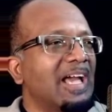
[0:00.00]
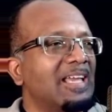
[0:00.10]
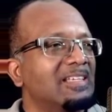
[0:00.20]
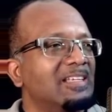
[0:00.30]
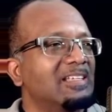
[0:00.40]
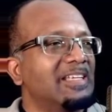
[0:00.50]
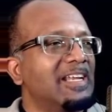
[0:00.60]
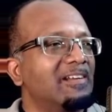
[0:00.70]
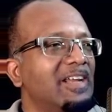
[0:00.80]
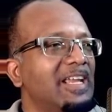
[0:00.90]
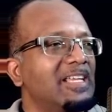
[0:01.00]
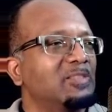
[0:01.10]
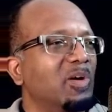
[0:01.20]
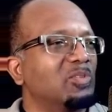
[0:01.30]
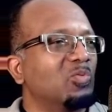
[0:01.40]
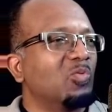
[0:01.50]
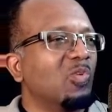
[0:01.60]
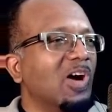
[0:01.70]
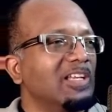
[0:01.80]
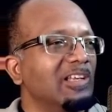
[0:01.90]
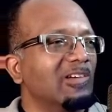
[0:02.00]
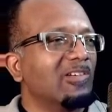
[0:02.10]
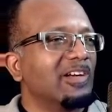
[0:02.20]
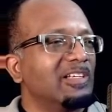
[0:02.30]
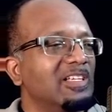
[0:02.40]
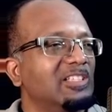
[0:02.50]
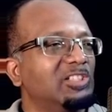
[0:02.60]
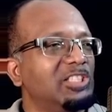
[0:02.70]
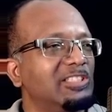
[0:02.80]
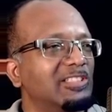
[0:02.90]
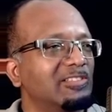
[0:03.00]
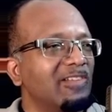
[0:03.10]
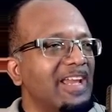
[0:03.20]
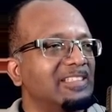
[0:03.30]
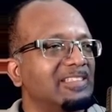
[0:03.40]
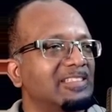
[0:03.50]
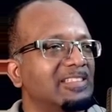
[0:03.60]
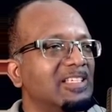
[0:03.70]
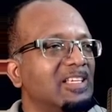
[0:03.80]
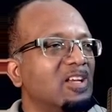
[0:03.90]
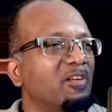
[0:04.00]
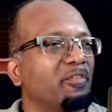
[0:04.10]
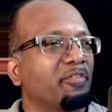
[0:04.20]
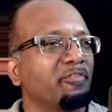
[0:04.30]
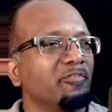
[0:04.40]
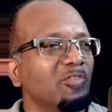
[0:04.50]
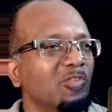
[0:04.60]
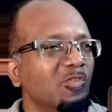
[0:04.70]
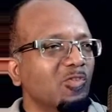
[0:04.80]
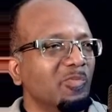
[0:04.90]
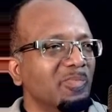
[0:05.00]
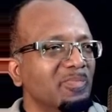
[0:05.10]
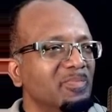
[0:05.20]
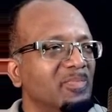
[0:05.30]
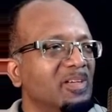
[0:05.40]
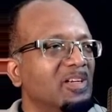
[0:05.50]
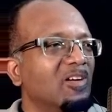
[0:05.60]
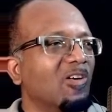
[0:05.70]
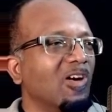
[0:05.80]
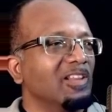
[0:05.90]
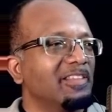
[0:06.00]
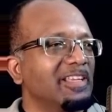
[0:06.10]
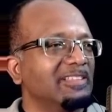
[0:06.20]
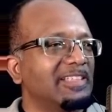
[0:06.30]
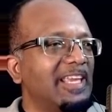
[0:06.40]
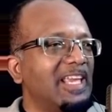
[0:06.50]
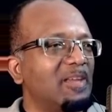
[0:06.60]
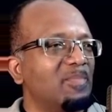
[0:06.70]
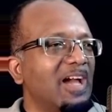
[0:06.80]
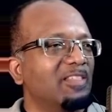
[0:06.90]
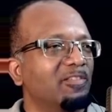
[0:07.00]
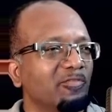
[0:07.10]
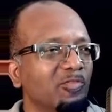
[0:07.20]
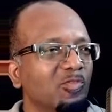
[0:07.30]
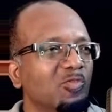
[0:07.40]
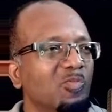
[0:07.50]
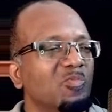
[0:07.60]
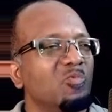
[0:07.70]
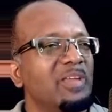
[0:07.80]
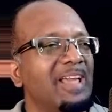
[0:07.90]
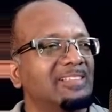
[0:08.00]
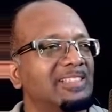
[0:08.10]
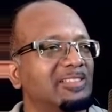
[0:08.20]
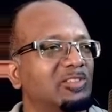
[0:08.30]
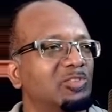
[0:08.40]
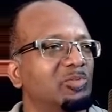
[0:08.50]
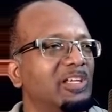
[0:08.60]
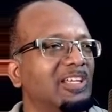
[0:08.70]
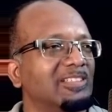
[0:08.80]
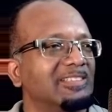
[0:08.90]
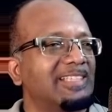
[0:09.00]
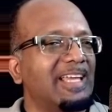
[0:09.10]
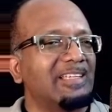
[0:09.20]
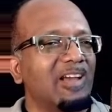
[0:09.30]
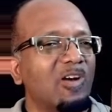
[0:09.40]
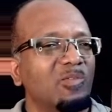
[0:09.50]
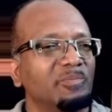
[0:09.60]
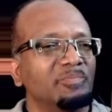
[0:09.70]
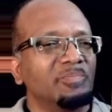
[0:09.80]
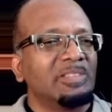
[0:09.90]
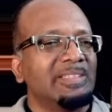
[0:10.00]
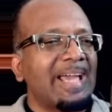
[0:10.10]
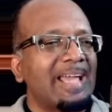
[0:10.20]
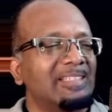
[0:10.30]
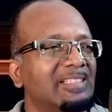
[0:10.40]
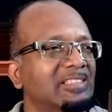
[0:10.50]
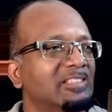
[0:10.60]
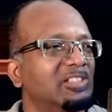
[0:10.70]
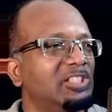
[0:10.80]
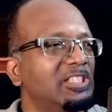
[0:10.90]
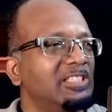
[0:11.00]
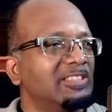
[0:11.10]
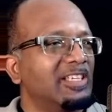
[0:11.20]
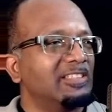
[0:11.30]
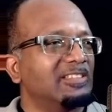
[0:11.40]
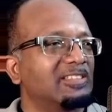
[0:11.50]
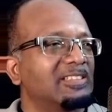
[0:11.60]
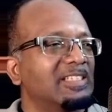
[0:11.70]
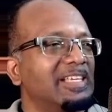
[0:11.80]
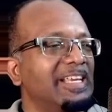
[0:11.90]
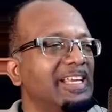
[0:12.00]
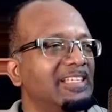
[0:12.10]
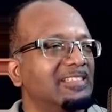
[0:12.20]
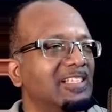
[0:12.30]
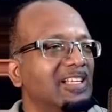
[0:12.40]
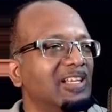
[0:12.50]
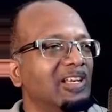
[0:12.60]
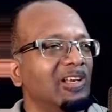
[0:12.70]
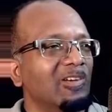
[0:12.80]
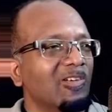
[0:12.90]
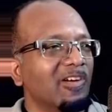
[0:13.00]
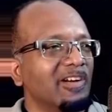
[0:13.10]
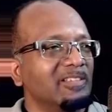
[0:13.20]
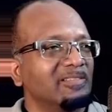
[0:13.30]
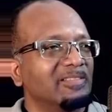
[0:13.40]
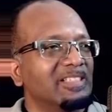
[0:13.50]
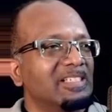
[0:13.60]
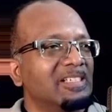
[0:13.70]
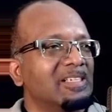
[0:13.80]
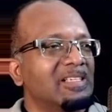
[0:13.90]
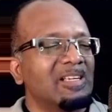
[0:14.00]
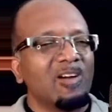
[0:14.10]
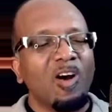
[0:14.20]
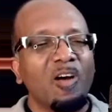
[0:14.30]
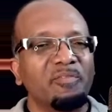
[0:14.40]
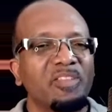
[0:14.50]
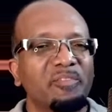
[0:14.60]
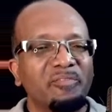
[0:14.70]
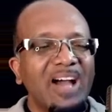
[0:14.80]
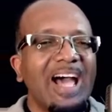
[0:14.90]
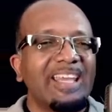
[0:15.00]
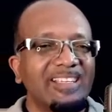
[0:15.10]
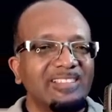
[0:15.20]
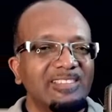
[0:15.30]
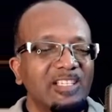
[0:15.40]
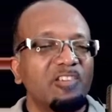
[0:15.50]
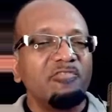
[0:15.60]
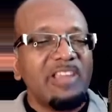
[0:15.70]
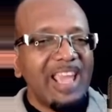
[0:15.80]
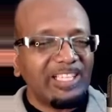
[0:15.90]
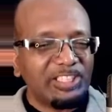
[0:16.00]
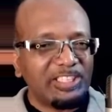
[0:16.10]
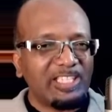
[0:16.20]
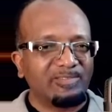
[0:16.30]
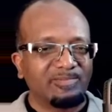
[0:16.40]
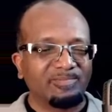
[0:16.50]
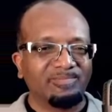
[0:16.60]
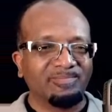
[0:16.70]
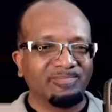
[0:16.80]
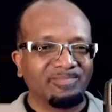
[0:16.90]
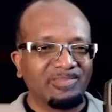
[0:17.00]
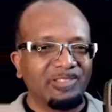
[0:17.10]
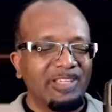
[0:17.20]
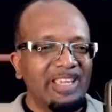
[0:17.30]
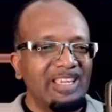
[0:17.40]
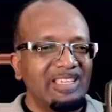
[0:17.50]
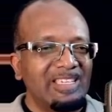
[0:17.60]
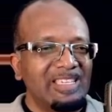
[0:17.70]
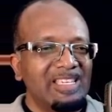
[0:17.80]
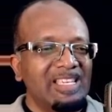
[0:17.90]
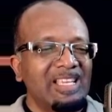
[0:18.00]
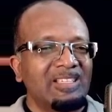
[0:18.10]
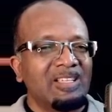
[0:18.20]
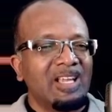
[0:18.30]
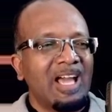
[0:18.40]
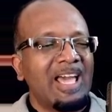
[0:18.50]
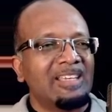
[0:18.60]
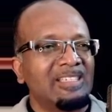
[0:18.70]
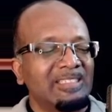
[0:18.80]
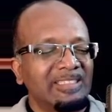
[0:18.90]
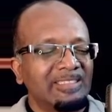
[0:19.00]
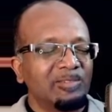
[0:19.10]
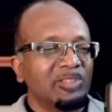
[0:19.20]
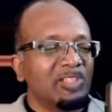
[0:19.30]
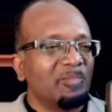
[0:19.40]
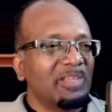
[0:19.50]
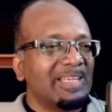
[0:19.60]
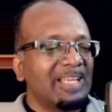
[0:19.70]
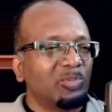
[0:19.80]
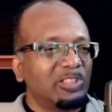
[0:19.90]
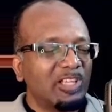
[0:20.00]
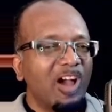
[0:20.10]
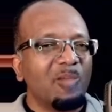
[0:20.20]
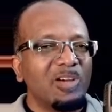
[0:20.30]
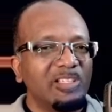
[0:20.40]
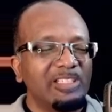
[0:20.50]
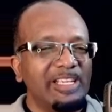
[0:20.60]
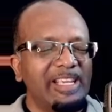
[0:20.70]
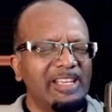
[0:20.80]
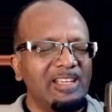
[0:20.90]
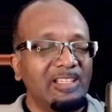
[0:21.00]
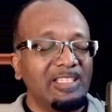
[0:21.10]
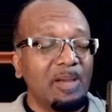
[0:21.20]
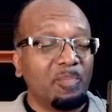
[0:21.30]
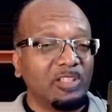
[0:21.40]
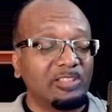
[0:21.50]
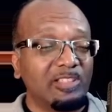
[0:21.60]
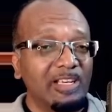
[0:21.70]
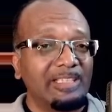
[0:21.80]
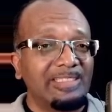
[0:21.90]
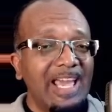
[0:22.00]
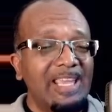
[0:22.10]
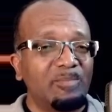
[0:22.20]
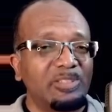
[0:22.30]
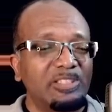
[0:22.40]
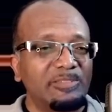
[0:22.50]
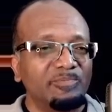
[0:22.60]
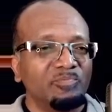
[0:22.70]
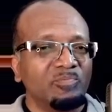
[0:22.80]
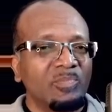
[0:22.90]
and there is but one Lord, Jesus Christ, through whom all things came and through whom we exist. So we understand now that Jesus is Lord of the Father's creation. Okay? And this was something that was common in the apostolic times.